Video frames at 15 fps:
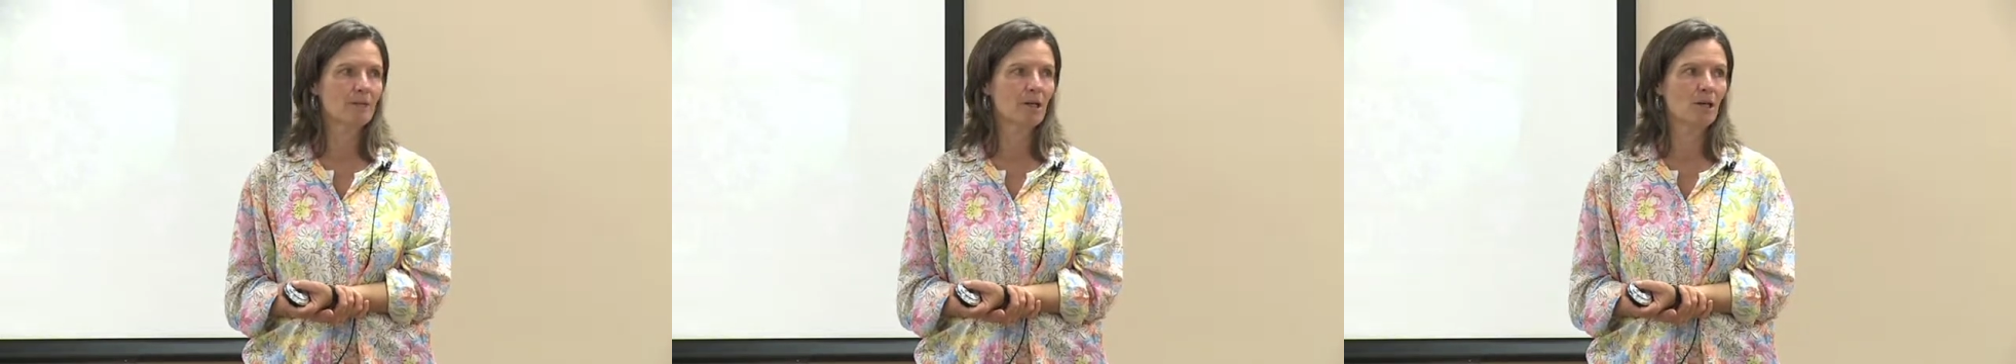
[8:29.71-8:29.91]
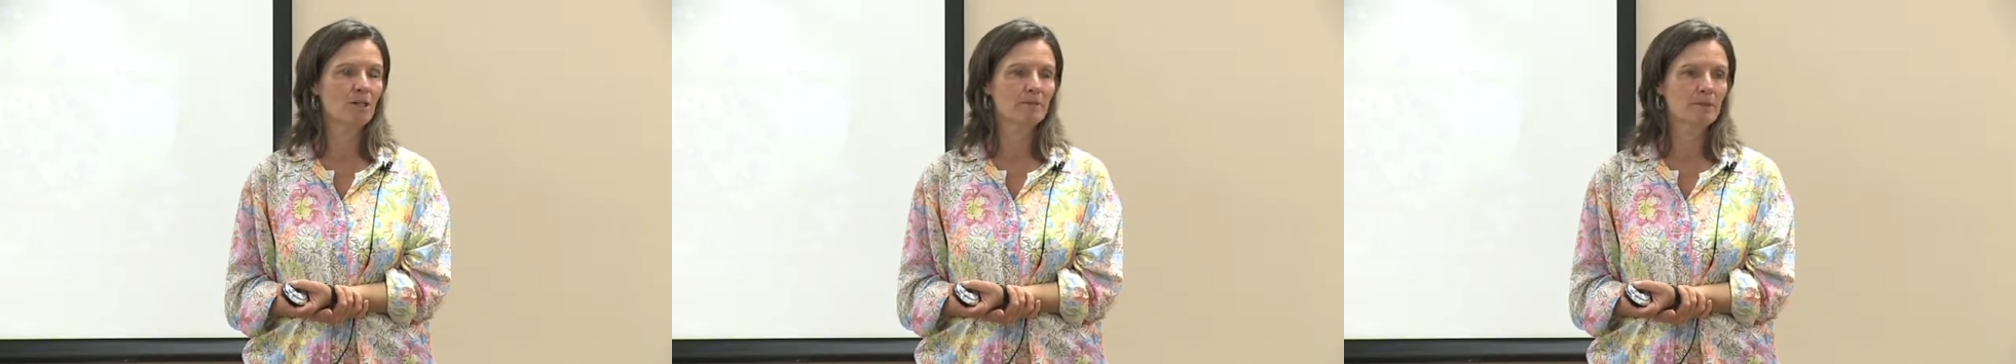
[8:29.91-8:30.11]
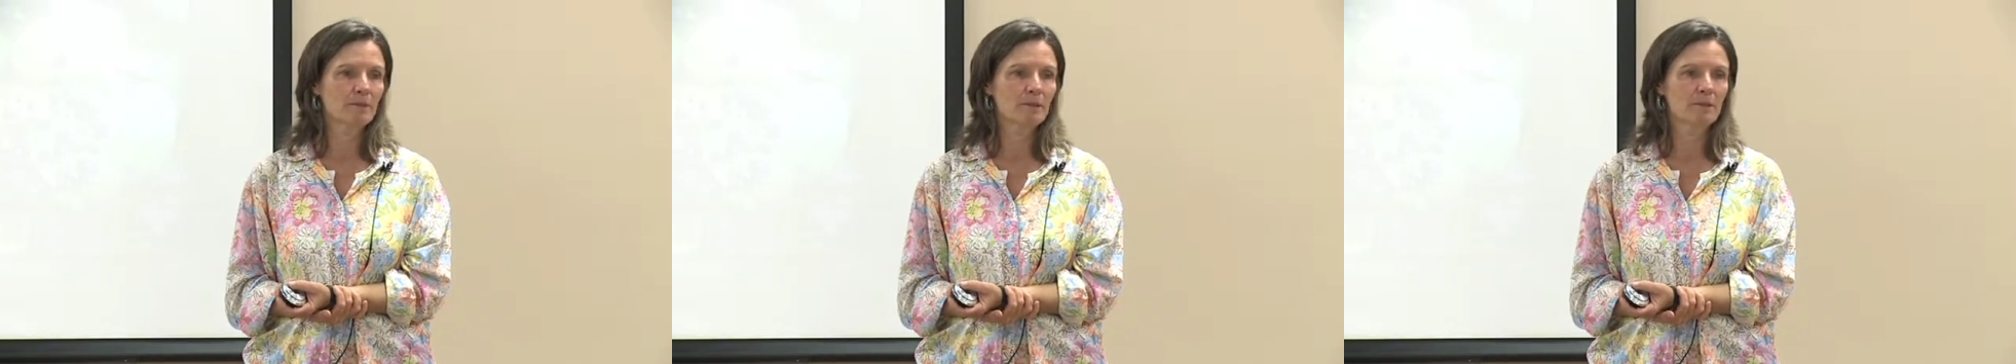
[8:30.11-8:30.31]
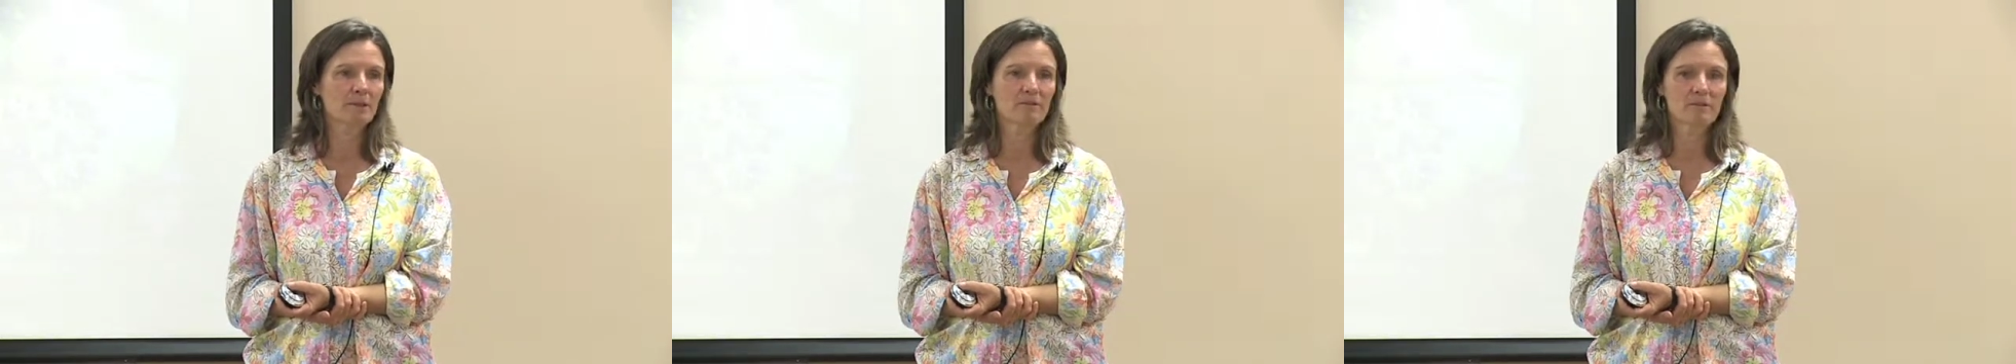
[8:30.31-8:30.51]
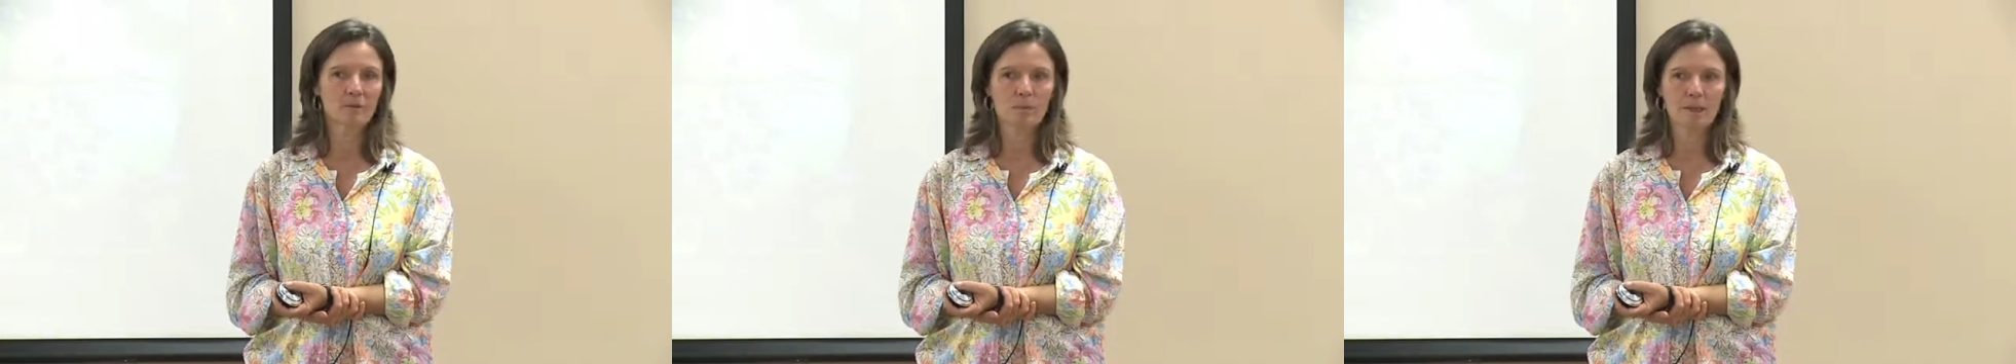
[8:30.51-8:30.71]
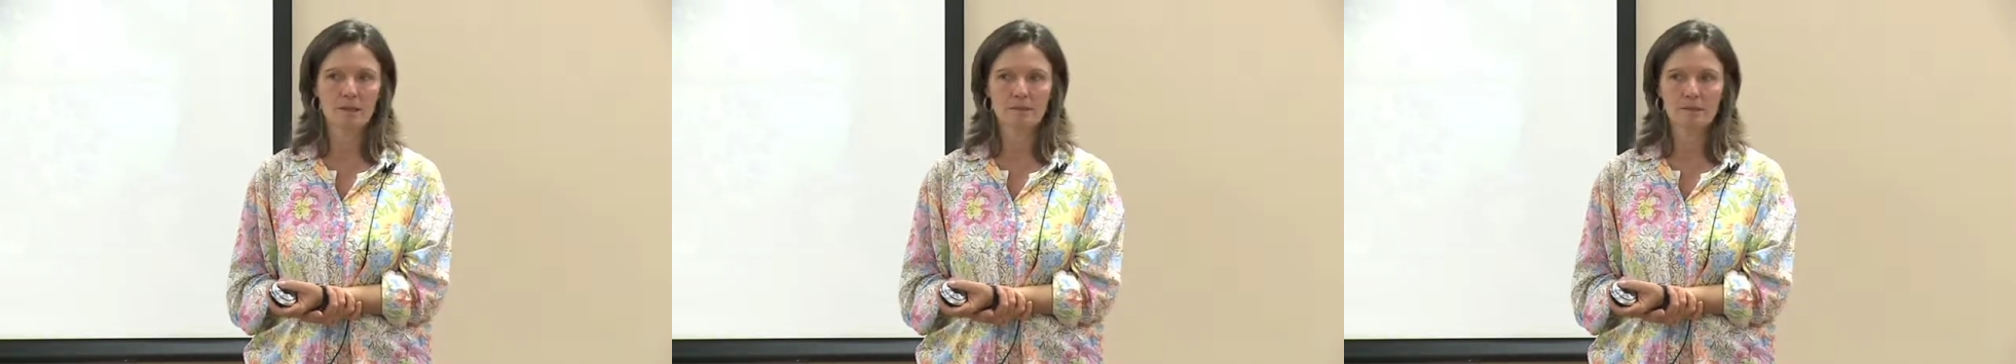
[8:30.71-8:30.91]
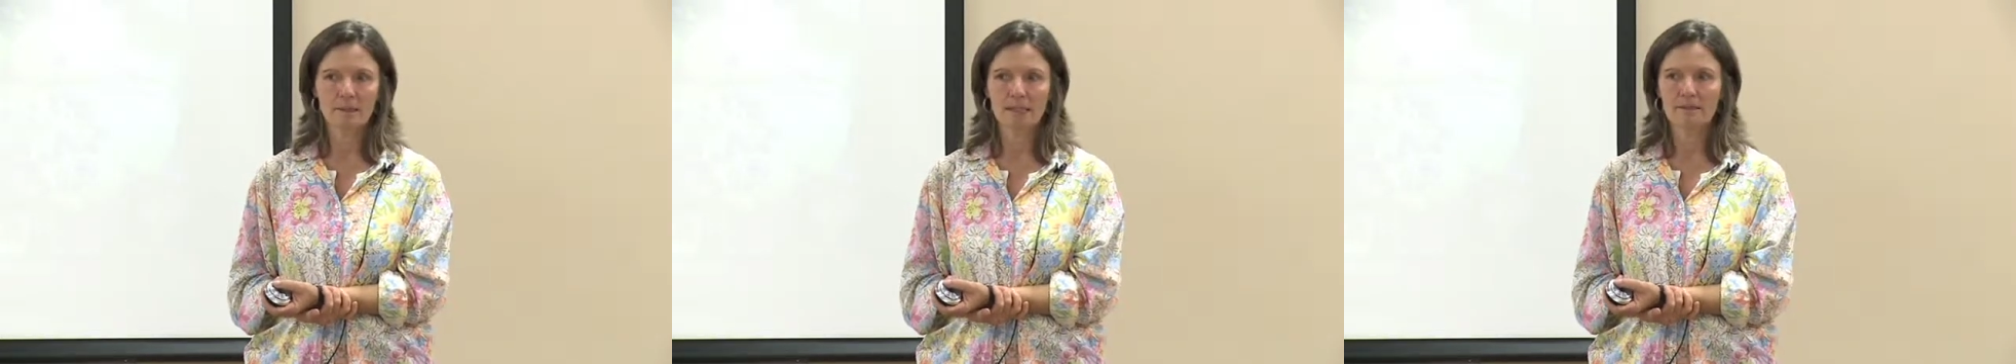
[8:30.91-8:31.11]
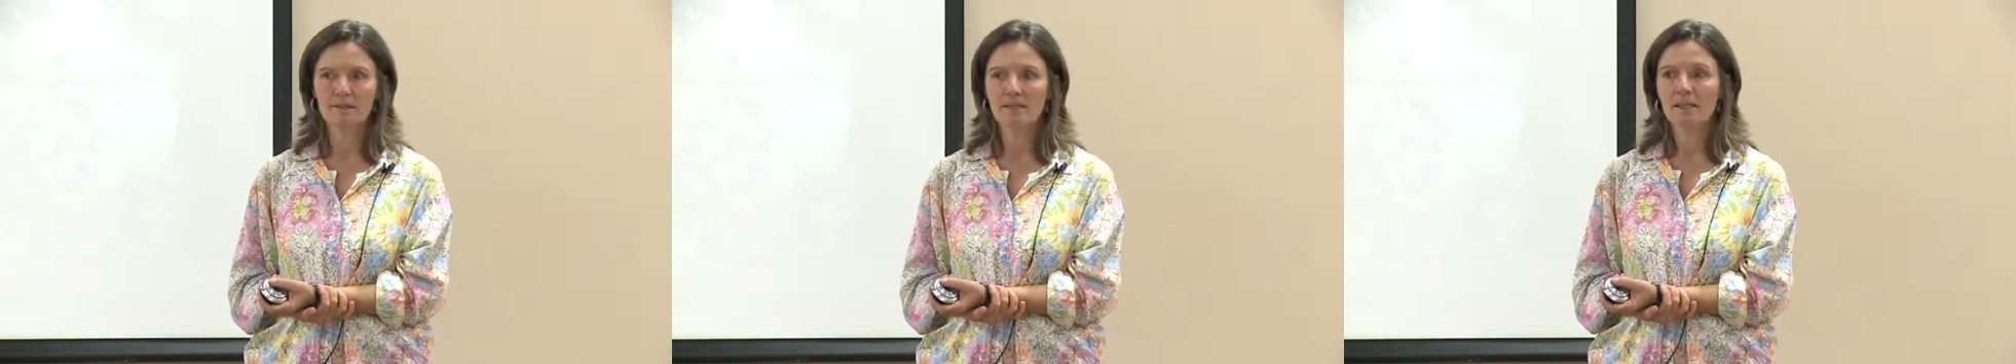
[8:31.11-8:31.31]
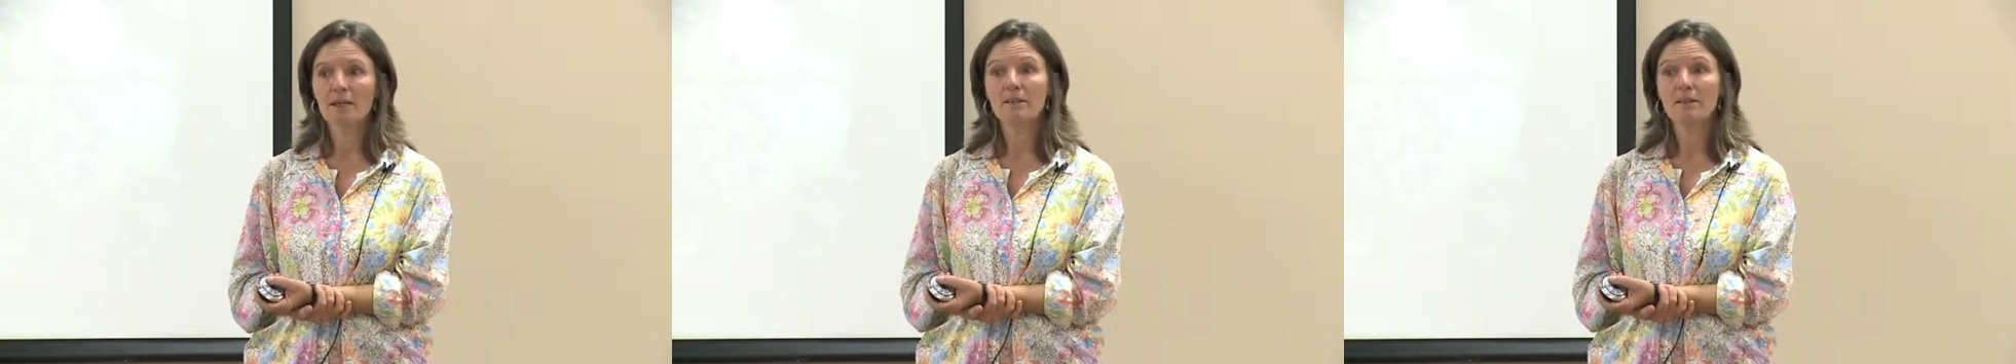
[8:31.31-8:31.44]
All of them are good for wildlife.